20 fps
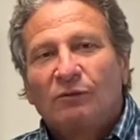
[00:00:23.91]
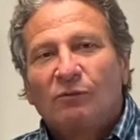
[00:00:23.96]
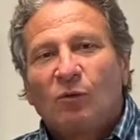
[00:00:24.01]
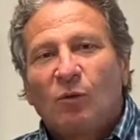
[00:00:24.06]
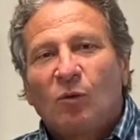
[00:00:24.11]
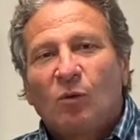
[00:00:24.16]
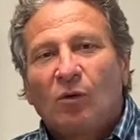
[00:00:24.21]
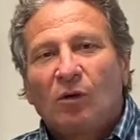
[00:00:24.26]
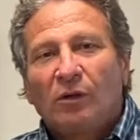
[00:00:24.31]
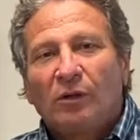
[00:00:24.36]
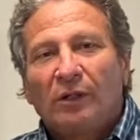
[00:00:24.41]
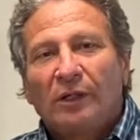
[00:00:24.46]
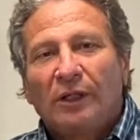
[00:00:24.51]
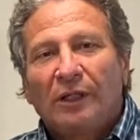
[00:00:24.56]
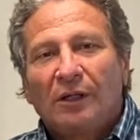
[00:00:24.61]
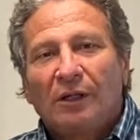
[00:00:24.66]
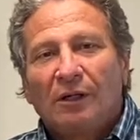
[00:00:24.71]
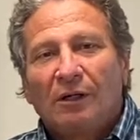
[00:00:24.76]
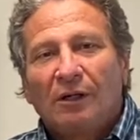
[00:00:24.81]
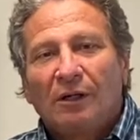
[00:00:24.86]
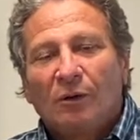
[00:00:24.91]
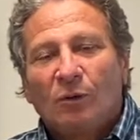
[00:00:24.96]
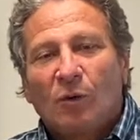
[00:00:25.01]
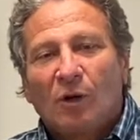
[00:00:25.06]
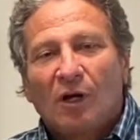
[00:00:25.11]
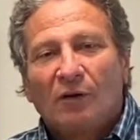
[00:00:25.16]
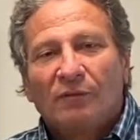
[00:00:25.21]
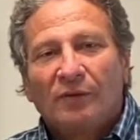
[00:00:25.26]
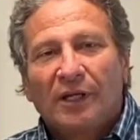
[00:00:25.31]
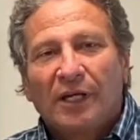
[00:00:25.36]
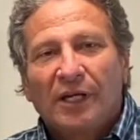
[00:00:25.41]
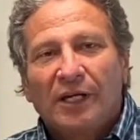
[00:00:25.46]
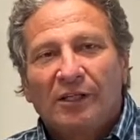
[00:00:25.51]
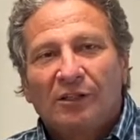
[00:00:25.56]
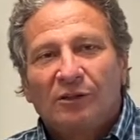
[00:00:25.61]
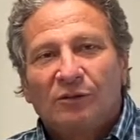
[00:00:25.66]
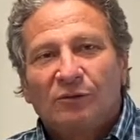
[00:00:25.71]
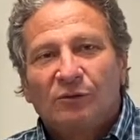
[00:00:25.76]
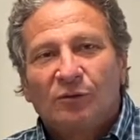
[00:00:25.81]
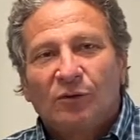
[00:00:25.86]
for
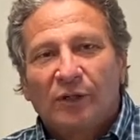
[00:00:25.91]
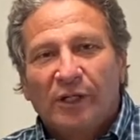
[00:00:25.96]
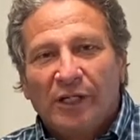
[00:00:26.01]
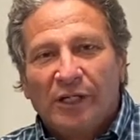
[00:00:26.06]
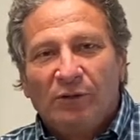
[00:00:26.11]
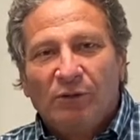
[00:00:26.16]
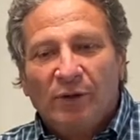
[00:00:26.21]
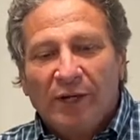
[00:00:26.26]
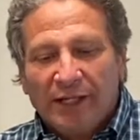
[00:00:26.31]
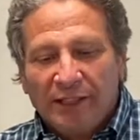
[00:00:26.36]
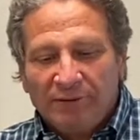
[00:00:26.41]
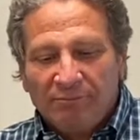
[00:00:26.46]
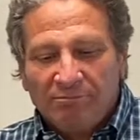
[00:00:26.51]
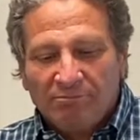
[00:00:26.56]
qualifications for ERATE.